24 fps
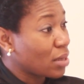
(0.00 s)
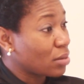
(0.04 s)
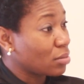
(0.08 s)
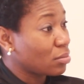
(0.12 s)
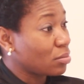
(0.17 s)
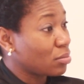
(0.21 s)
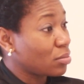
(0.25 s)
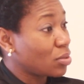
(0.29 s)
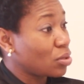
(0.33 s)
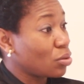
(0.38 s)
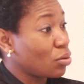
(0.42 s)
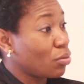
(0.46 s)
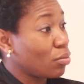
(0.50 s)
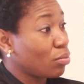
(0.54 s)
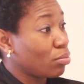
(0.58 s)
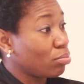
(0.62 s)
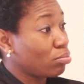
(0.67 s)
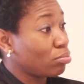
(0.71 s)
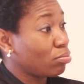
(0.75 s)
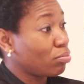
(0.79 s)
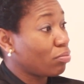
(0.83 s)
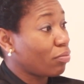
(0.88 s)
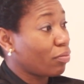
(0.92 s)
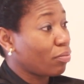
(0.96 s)
and so
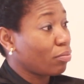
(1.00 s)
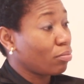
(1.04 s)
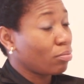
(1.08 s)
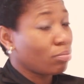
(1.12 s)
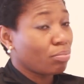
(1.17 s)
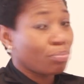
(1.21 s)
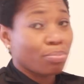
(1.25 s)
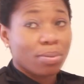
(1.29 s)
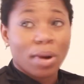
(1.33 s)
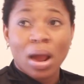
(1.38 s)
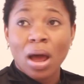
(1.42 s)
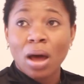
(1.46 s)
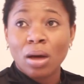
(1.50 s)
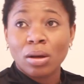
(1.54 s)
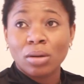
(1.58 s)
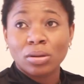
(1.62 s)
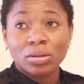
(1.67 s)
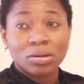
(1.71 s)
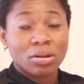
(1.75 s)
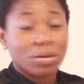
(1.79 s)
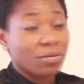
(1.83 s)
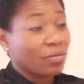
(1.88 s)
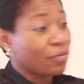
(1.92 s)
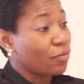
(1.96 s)

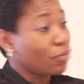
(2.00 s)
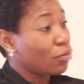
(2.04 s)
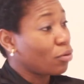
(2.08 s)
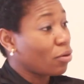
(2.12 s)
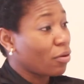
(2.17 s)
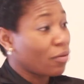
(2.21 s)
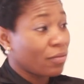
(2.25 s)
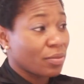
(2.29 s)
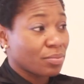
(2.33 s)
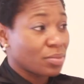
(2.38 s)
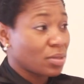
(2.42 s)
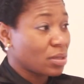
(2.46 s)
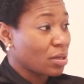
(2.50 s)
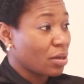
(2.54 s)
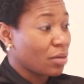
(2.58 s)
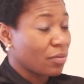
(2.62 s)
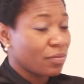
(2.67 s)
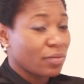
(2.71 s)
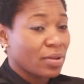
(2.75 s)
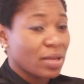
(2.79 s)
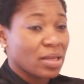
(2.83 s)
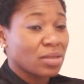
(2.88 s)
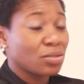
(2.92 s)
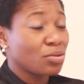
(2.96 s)
proud or full of
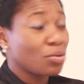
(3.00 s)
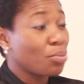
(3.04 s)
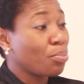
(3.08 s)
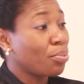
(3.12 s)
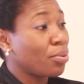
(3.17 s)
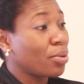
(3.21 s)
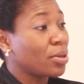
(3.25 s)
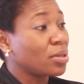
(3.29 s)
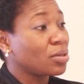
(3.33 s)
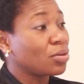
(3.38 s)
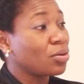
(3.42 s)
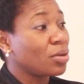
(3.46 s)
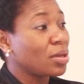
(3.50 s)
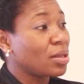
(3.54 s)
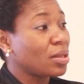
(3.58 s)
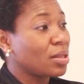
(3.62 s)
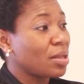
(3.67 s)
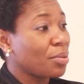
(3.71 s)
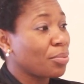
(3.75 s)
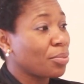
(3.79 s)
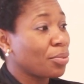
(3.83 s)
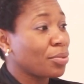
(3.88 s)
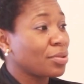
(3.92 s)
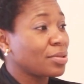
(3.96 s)
himself, there's no point going
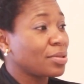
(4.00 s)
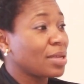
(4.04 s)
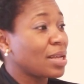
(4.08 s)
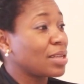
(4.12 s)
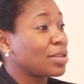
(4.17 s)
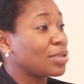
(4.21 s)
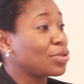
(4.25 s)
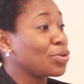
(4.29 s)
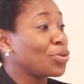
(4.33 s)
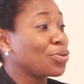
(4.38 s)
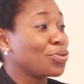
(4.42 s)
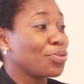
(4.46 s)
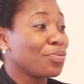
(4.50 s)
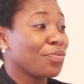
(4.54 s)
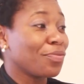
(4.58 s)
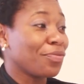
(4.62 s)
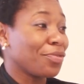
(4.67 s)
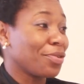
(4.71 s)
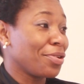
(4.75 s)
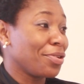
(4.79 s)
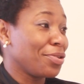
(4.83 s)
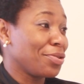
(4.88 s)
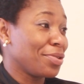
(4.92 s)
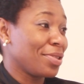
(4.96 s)
there because there's no room
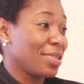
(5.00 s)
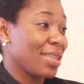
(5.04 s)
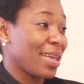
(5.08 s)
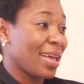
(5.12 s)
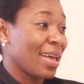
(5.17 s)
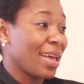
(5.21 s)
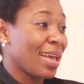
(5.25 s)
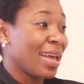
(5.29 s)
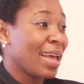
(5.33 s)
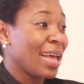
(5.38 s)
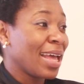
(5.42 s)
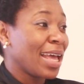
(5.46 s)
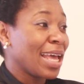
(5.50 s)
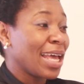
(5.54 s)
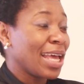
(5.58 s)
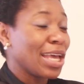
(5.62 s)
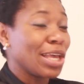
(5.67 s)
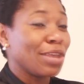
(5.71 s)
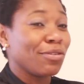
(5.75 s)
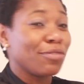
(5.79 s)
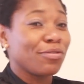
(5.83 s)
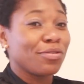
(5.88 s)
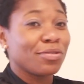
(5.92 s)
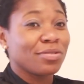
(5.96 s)
for you there.
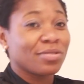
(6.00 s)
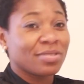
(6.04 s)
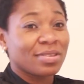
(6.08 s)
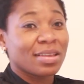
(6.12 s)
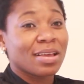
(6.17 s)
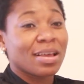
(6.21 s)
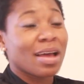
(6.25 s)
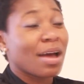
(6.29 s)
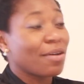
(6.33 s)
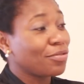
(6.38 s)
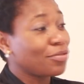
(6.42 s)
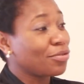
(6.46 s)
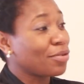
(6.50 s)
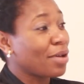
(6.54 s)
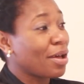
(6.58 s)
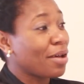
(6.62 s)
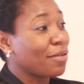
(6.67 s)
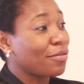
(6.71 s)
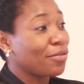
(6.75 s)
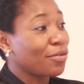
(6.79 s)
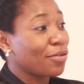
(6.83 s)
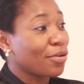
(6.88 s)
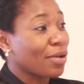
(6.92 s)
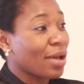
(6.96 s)
If you still have to
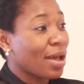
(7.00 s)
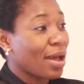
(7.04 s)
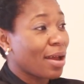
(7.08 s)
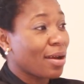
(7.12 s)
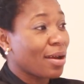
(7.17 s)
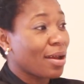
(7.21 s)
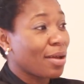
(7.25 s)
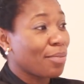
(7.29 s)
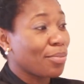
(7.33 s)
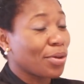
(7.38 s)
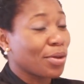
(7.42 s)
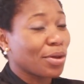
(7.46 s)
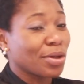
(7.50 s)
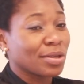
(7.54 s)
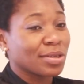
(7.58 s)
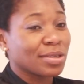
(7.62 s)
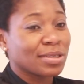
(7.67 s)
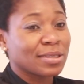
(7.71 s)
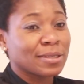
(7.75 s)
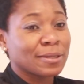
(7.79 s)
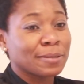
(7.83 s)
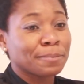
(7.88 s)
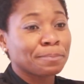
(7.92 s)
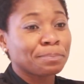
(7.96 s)
have your career,
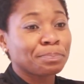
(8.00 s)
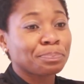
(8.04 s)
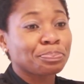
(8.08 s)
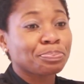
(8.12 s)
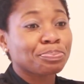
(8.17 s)
because